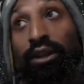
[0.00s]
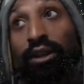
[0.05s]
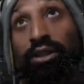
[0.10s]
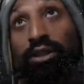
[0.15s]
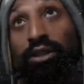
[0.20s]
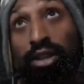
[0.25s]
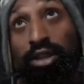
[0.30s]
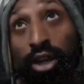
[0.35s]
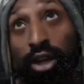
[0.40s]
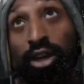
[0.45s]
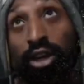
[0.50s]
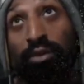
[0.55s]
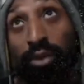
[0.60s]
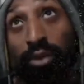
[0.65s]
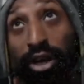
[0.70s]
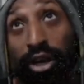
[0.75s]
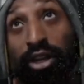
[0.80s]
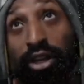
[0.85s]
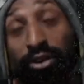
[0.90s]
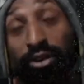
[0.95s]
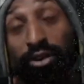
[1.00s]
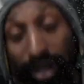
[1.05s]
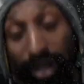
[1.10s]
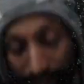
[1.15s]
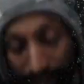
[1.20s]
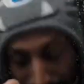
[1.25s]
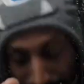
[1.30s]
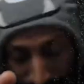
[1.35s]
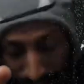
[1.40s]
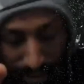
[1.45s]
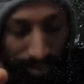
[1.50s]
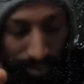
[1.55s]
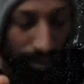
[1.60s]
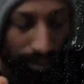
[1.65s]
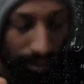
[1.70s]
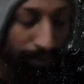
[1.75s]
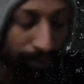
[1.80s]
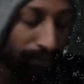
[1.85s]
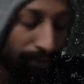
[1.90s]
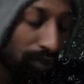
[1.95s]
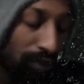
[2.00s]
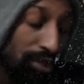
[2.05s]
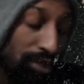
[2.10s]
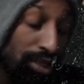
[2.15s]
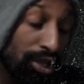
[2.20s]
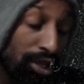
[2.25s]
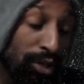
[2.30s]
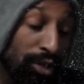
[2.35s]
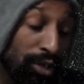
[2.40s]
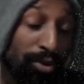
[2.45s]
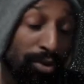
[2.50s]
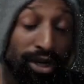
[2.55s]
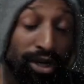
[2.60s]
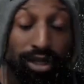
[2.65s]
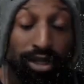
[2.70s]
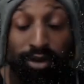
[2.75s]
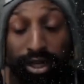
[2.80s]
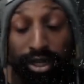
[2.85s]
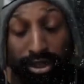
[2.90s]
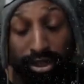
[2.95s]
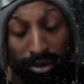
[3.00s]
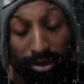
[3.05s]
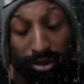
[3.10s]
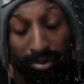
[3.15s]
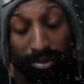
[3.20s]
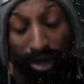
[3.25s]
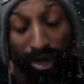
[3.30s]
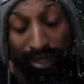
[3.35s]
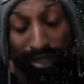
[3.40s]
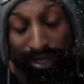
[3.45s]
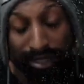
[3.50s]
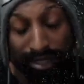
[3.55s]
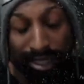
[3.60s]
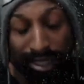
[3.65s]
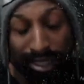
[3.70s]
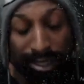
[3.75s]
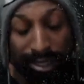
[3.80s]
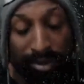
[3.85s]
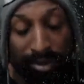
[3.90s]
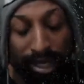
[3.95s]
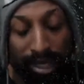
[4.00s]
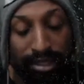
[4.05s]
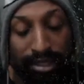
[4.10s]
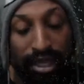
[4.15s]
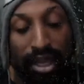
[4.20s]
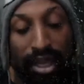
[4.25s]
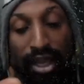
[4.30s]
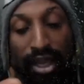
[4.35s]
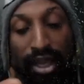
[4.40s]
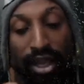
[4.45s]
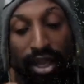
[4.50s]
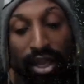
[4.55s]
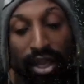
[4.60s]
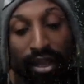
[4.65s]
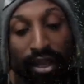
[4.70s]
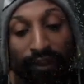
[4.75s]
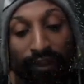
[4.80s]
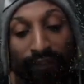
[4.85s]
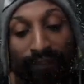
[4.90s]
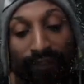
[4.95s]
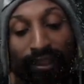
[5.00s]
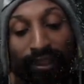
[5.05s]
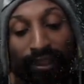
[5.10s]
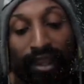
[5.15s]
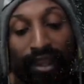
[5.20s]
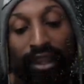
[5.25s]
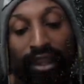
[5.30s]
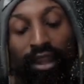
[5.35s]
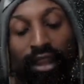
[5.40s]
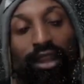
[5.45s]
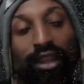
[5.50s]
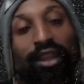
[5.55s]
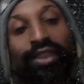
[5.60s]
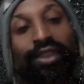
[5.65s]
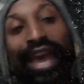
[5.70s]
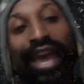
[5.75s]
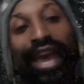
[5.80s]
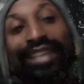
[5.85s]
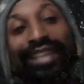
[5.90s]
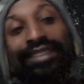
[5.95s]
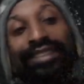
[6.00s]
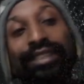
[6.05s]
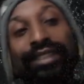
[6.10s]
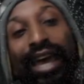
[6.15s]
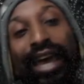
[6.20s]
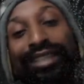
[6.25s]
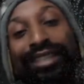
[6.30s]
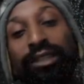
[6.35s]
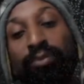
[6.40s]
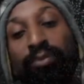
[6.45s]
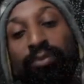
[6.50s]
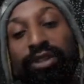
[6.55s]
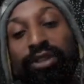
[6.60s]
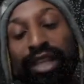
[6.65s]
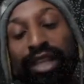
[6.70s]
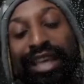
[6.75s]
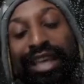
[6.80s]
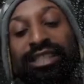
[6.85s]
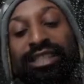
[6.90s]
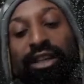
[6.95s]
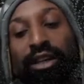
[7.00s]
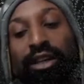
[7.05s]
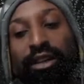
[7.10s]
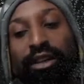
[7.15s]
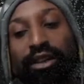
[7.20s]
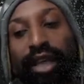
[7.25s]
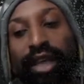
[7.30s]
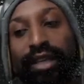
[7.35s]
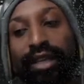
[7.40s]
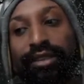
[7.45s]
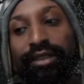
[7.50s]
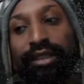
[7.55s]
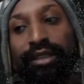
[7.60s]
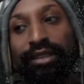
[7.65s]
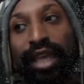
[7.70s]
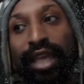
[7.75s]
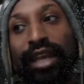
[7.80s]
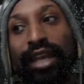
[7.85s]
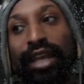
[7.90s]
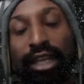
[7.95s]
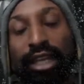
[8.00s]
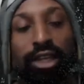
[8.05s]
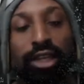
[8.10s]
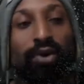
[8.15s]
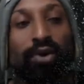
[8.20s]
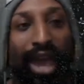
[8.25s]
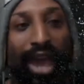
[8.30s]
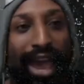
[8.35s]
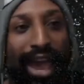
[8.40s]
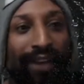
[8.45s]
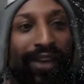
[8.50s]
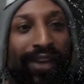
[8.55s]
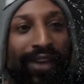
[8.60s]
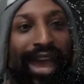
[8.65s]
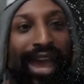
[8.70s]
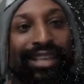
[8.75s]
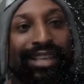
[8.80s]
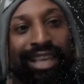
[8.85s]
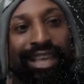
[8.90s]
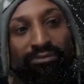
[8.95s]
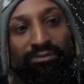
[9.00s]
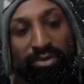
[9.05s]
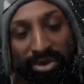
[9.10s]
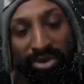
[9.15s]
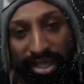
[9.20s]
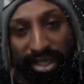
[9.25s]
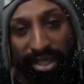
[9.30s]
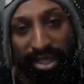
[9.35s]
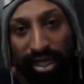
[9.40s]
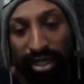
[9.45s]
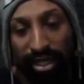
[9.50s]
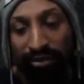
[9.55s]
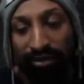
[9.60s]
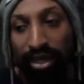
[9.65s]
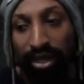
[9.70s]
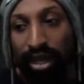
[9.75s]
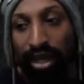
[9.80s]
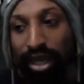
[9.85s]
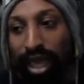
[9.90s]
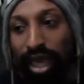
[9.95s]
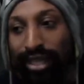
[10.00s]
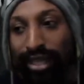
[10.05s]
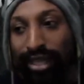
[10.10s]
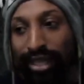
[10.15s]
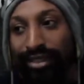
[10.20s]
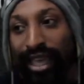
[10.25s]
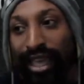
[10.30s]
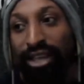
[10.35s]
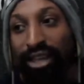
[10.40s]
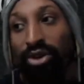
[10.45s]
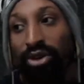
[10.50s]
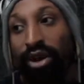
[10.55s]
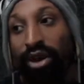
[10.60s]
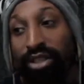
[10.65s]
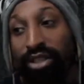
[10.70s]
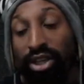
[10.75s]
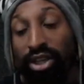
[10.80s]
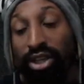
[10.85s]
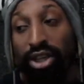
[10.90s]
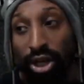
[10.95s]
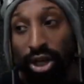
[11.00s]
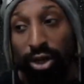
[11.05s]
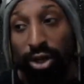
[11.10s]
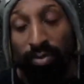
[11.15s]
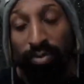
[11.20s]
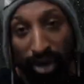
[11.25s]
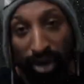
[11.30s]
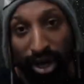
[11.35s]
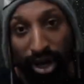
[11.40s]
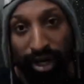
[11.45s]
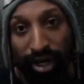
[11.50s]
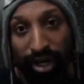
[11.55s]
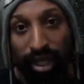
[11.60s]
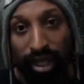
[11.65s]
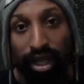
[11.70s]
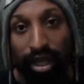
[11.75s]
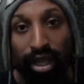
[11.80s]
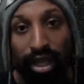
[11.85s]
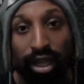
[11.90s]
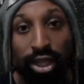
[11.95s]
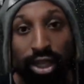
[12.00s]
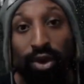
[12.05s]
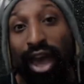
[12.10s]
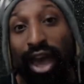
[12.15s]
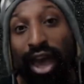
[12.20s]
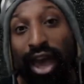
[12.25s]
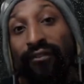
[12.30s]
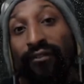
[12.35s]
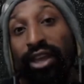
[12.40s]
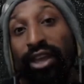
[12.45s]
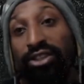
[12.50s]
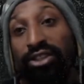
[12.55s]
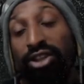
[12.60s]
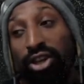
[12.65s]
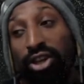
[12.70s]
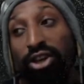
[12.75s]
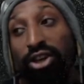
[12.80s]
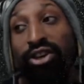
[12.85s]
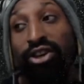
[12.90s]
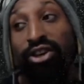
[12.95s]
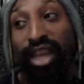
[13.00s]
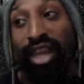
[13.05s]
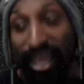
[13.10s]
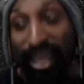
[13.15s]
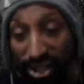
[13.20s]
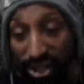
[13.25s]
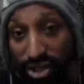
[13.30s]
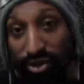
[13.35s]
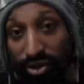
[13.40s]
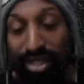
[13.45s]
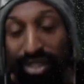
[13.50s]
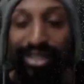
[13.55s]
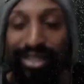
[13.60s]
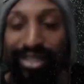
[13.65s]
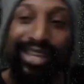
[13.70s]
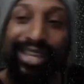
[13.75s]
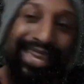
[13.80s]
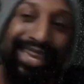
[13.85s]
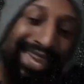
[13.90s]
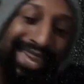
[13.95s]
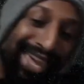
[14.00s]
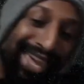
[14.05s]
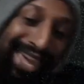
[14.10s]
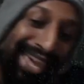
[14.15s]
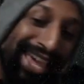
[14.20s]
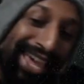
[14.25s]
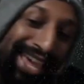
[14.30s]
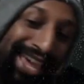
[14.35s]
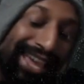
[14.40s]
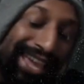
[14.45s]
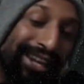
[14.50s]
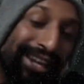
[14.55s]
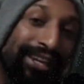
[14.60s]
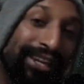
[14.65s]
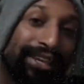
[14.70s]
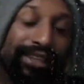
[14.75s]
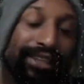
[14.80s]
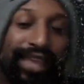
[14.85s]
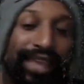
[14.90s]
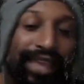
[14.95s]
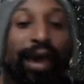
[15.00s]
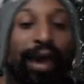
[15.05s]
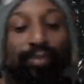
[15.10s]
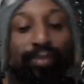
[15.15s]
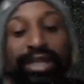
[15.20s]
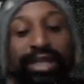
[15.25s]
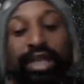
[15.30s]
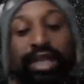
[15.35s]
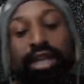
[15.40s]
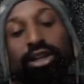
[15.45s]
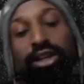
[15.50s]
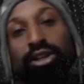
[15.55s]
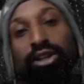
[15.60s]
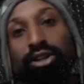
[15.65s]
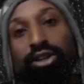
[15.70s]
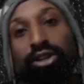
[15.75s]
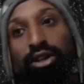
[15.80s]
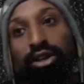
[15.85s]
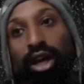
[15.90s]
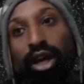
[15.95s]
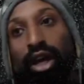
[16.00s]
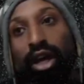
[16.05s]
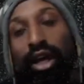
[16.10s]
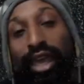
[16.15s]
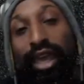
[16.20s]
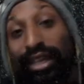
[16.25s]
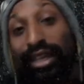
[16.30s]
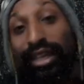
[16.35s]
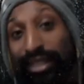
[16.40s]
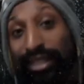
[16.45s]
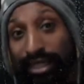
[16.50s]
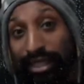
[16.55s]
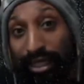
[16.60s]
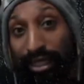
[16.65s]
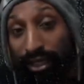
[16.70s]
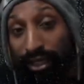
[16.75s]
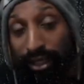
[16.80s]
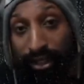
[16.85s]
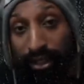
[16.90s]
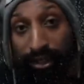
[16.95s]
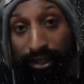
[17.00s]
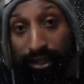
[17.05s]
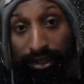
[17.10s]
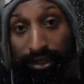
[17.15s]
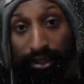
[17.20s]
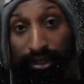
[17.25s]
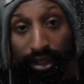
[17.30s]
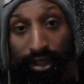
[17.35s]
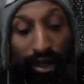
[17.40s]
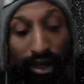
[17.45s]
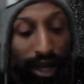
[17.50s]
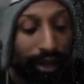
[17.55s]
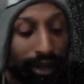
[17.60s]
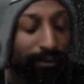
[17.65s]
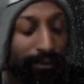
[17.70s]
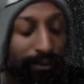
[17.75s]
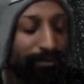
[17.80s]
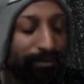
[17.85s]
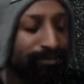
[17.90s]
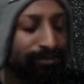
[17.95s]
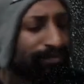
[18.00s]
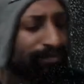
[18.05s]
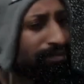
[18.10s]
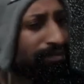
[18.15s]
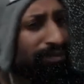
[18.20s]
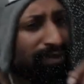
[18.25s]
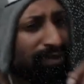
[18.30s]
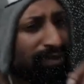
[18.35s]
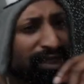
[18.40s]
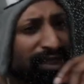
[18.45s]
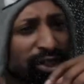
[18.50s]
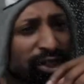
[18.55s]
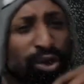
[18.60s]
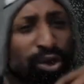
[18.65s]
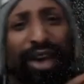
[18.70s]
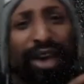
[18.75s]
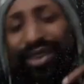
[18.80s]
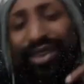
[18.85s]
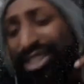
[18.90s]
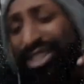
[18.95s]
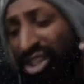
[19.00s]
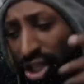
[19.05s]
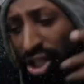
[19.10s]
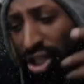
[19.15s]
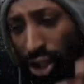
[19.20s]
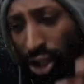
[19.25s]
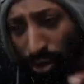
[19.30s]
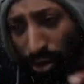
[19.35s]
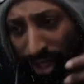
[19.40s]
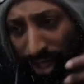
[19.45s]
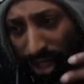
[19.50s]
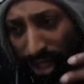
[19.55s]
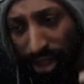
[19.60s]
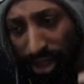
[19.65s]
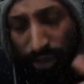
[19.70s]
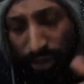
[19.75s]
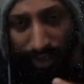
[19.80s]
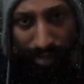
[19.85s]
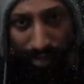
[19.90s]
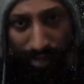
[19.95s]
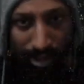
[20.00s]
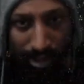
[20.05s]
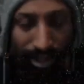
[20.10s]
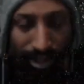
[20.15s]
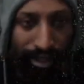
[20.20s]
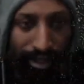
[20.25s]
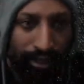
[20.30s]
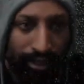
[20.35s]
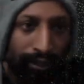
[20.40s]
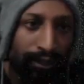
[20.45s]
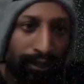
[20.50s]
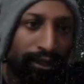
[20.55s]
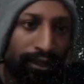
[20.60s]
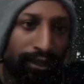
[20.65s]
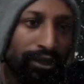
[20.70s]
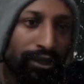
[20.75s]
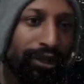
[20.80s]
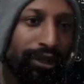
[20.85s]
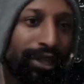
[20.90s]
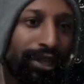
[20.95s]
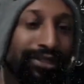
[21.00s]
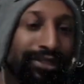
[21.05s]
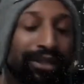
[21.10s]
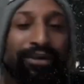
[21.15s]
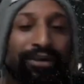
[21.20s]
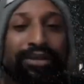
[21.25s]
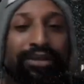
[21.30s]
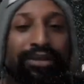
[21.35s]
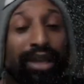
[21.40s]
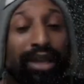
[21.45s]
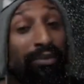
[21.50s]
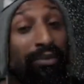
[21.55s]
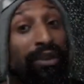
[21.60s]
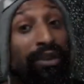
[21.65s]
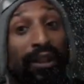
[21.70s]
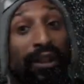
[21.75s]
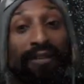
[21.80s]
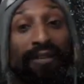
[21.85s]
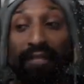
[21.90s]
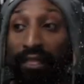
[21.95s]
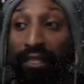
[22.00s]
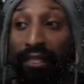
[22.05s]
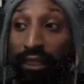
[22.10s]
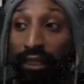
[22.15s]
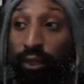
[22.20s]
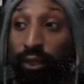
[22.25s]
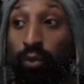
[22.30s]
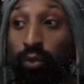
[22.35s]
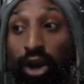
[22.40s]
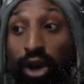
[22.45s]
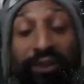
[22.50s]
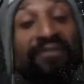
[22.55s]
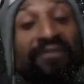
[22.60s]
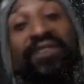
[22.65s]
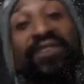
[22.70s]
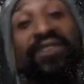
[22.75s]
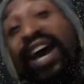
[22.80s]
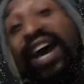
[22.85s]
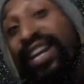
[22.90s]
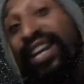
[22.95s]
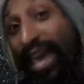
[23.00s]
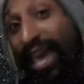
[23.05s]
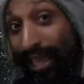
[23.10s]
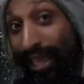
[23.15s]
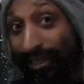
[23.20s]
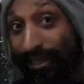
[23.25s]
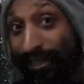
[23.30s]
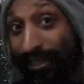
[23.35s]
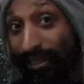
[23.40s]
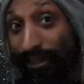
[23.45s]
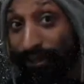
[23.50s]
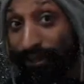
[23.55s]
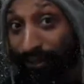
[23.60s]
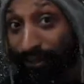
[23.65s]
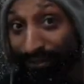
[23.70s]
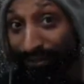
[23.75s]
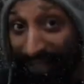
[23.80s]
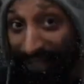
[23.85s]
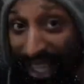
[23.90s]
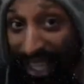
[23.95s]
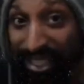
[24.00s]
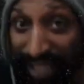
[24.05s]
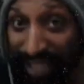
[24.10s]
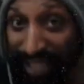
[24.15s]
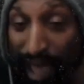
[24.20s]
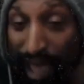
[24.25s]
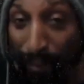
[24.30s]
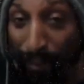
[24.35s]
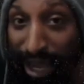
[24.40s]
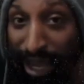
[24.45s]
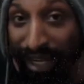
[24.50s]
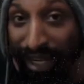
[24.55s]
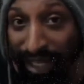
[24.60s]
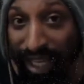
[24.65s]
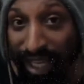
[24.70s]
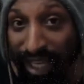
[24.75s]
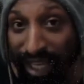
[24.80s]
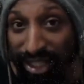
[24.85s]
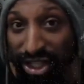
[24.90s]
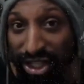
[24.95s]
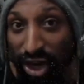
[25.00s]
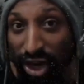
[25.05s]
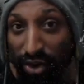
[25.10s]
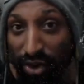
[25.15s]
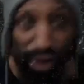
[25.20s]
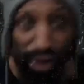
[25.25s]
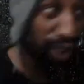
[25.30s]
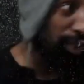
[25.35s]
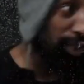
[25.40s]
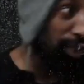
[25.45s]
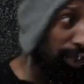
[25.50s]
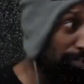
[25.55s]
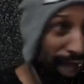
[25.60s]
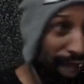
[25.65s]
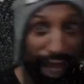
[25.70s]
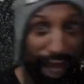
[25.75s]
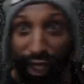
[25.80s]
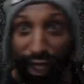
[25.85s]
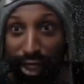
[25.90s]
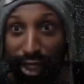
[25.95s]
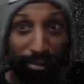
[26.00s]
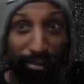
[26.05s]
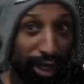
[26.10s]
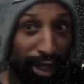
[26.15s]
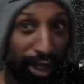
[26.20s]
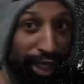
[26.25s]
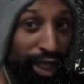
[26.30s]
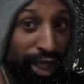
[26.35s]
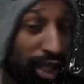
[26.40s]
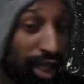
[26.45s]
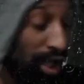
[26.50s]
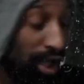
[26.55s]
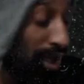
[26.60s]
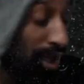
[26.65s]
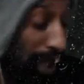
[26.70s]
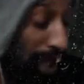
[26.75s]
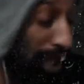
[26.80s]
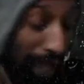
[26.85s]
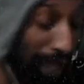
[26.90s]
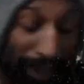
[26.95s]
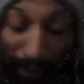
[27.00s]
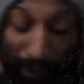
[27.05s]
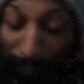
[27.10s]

the secured party creditor, excuse me, the secured party creditor process is because that's that's the that's the that's the standing you have as a representative. It's that you're a secured party. You have a secured interest in that particular uh, entity. All right, you have a security agreement. Okay, so once again, the world of finance is a lot bigger than niggas know. Get the bag, get the money. Got